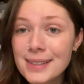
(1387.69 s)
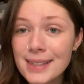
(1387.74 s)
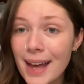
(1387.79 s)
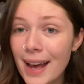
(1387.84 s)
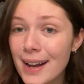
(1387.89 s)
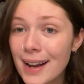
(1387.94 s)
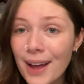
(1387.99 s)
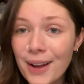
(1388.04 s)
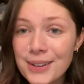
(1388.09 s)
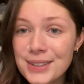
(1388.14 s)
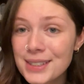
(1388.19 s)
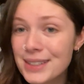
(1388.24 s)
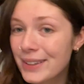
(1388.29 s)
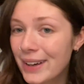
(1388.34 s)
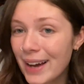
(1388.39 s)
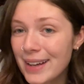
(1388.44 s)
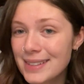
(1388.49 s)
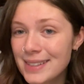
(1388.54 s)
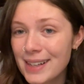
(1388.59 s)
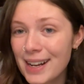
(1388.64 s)
said, I'll see you
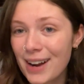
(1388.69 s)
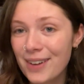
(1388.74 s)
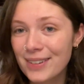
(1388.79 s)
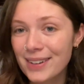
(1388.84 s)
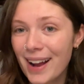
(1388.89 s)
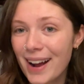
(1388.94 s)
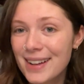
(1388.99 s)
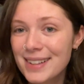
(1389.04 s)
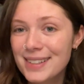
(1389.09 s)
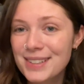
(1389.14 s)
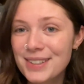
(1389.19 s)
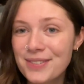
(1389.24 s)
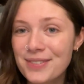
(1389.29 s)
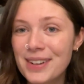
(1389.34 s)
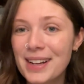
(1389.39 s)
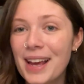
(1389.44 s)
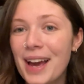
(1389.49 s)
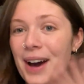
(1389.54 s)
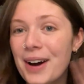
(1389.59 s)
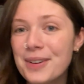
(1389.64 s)
guys in our next
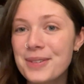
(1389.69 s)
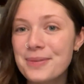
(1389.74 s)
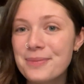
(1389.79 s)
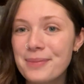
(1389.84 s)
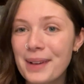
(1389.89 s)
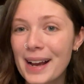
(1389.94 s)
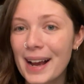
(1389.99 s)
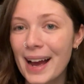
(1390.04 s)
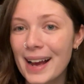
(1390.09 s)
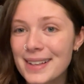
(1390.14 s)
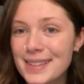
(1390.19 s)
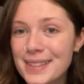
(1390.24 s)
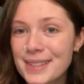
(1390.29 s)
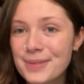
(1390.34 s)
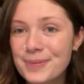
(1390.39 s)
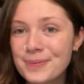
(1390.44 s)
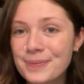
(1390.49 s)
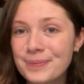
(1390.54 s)
video. Bye guys.